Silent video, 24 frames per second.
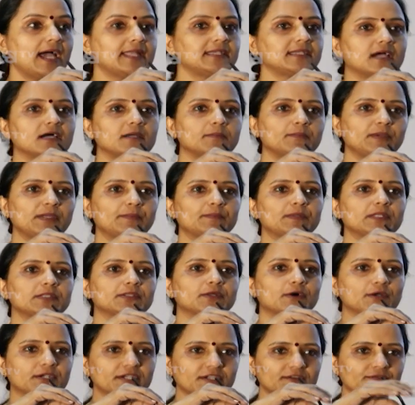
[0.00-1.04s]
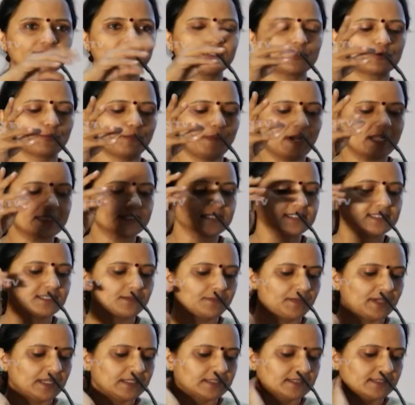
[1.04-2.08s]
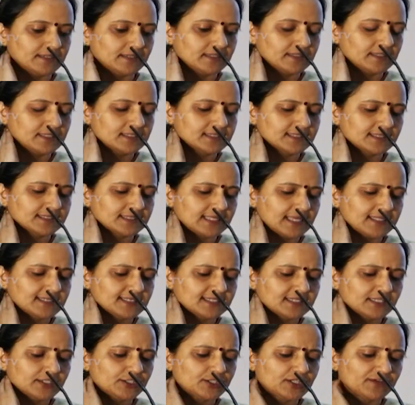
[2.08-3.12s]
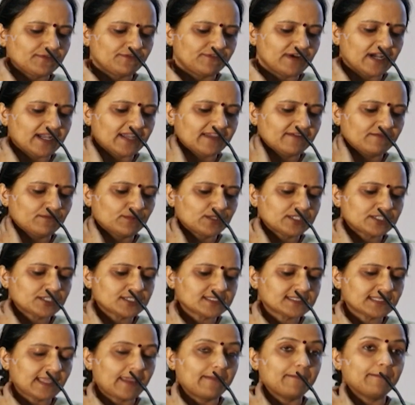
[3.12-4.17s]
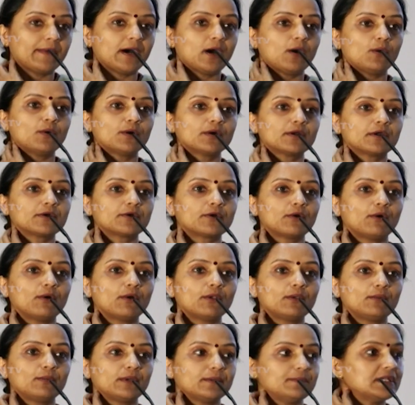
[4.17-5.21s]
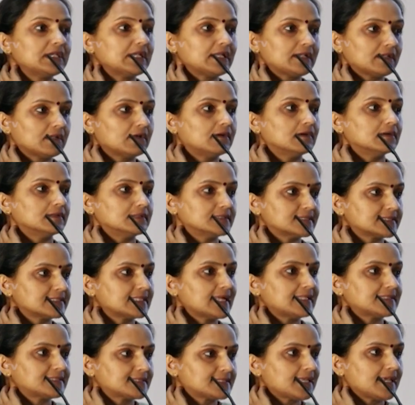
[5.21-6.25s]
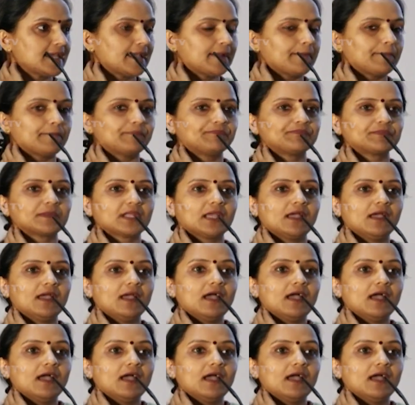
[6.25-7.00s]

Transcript: and young people thought it fit to participate in it. This is S D G five, which is empower all women and girls. That's the aim.